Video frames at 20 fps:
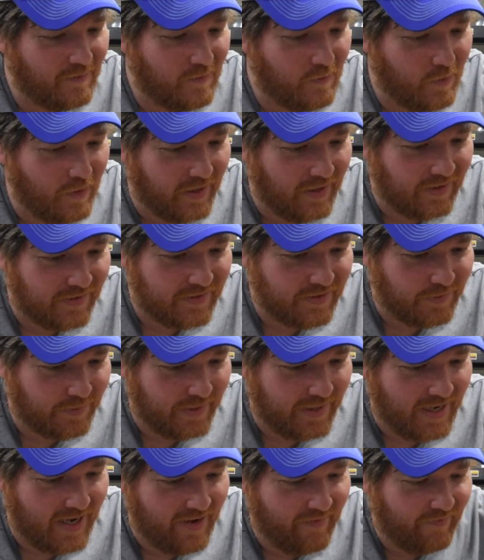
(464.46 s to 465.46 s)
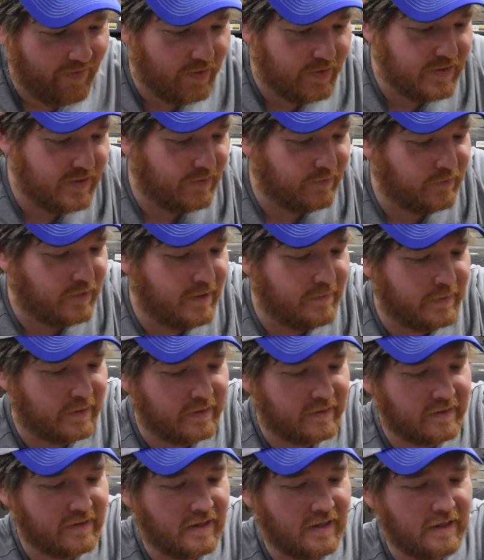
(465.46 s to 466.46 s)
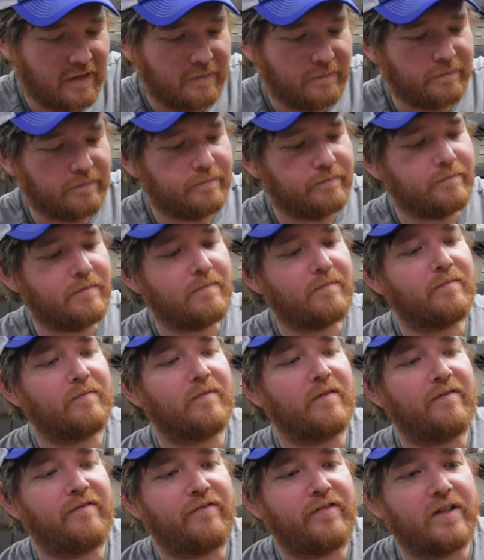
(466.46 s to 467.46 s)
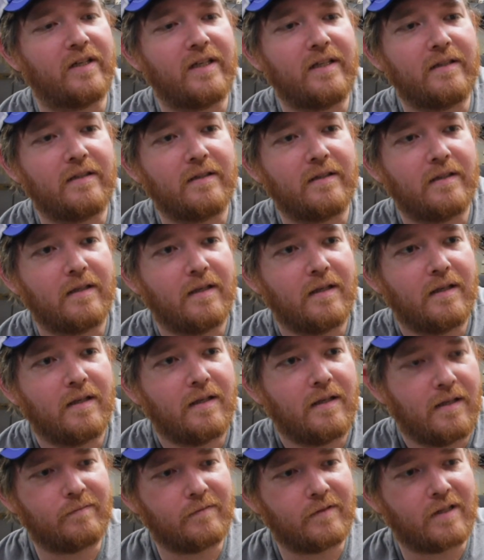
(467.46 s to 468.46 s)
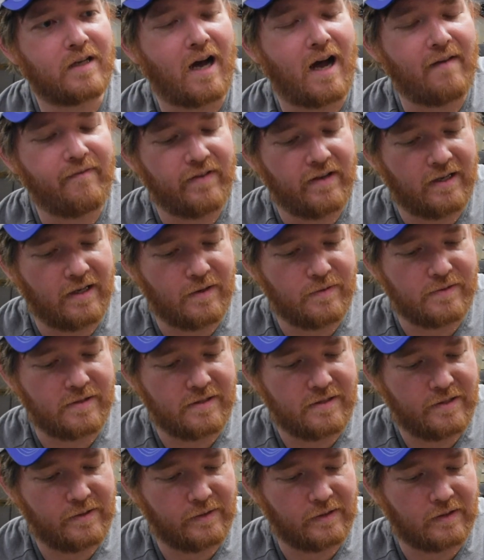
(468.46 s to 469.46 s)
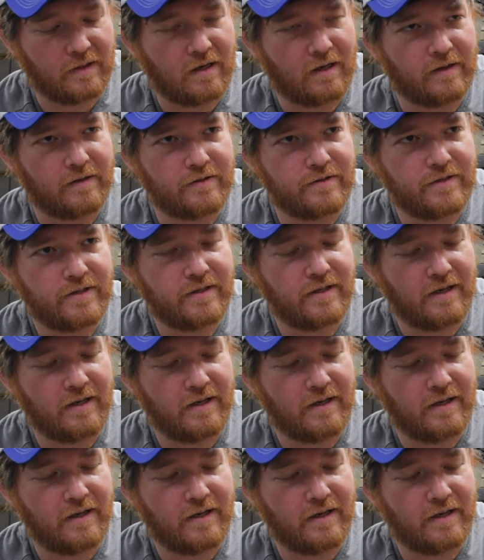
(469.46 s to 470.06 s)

What else do we have? There's a rubber foot. Coffee goes into a large